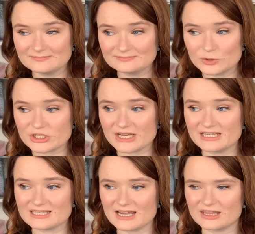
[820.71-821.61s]
which
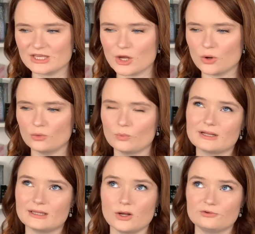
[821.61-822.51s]
is like the one
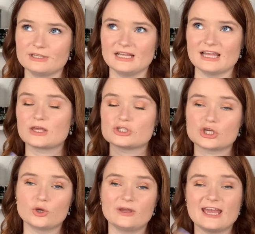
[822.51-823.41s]
of the only like
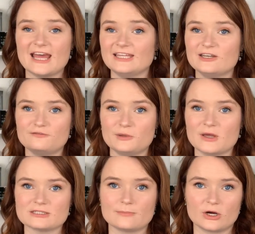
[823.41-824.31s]
Sukui alien
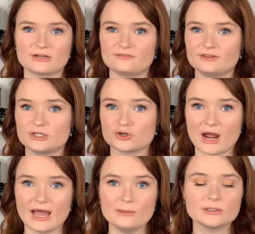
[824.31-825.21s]
females a part of the
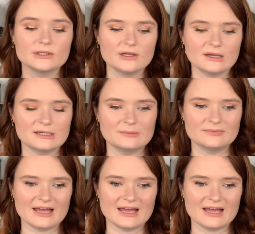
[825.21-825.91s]
tribe um,